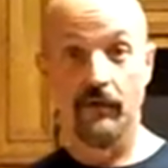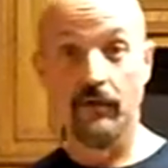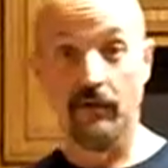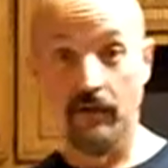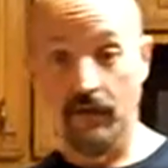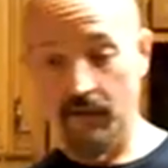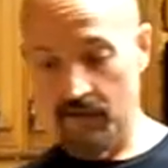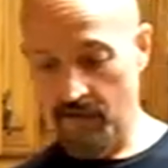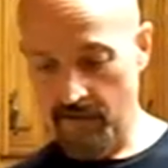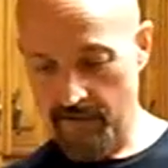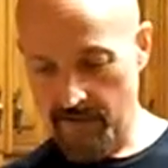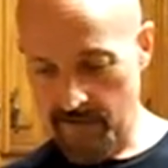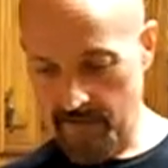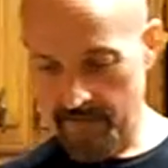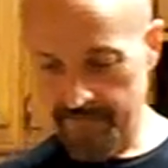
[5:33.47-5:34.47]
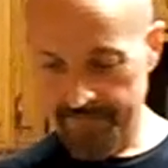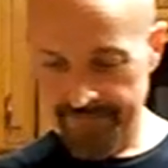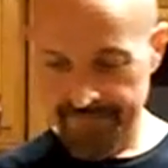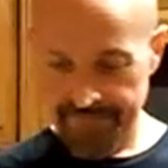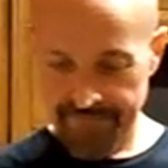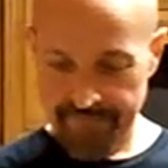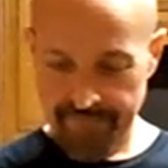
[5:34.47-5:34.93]
butter cookies already,
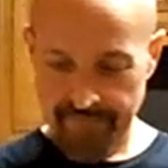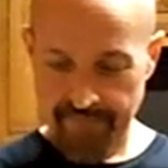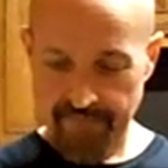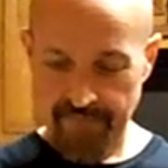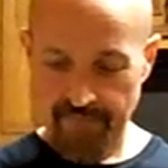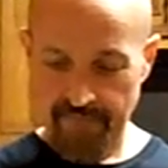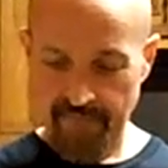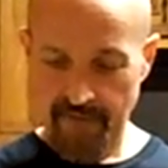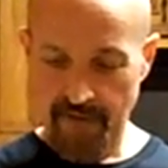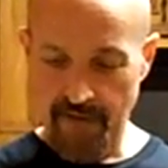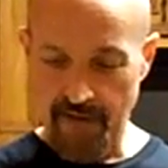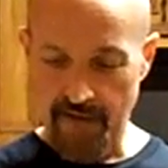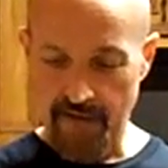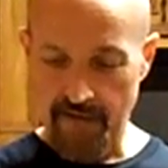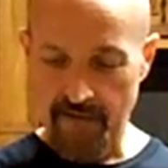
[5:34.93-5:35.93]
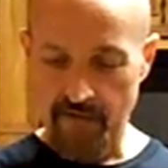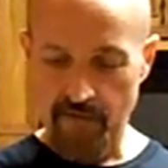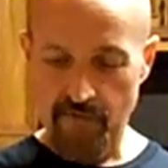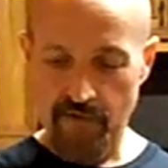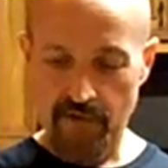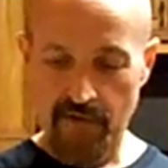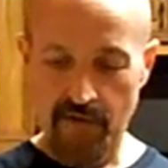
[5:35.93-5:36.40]
and they're
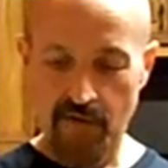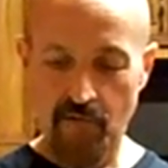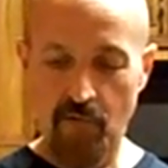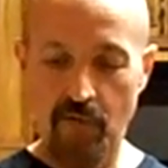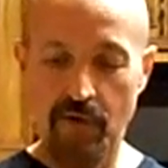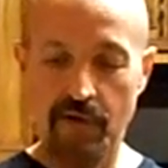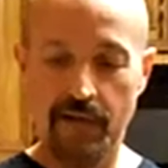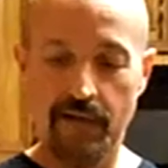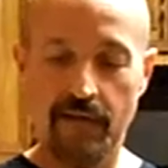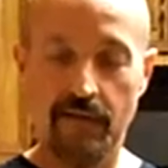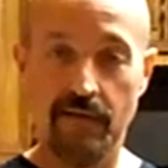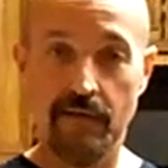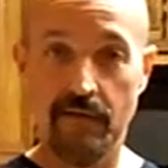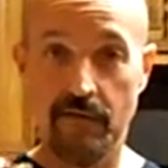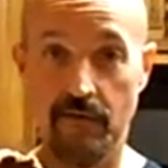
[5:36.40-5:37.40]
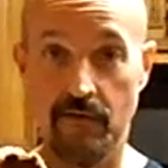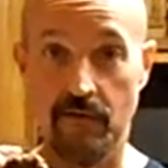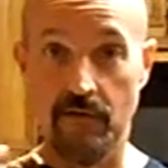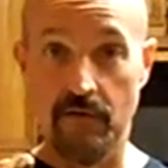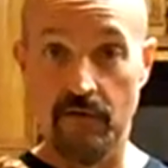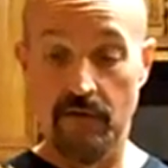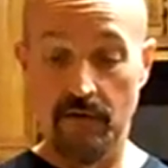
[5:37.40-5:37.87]
really quite
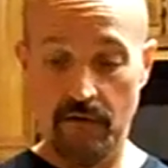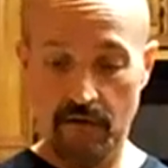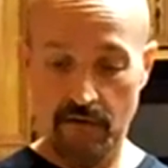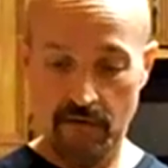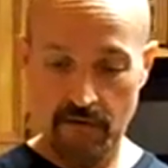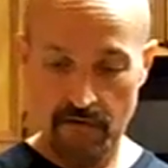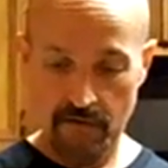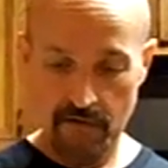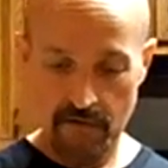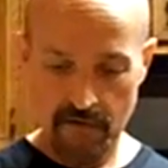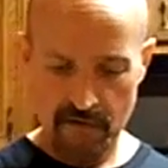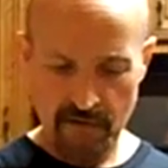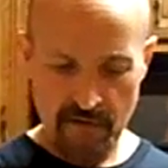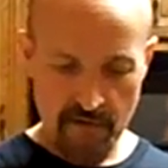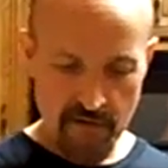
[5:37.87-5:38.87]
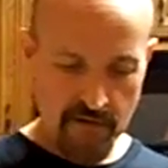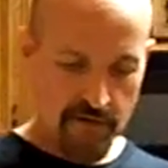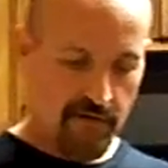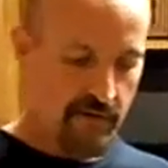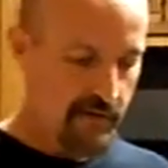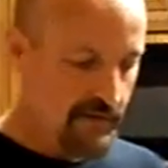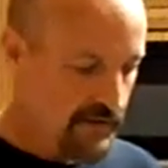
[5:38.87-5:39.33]
good.
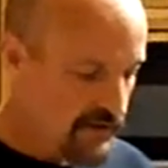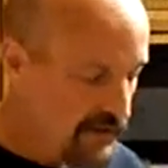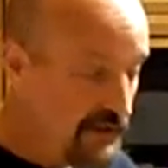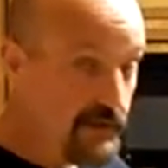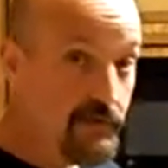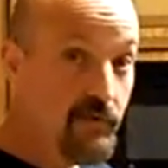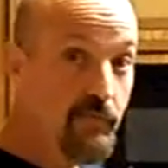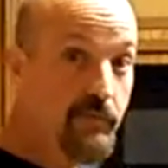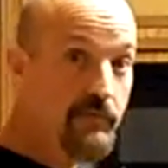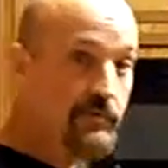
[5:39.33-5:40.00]
Not super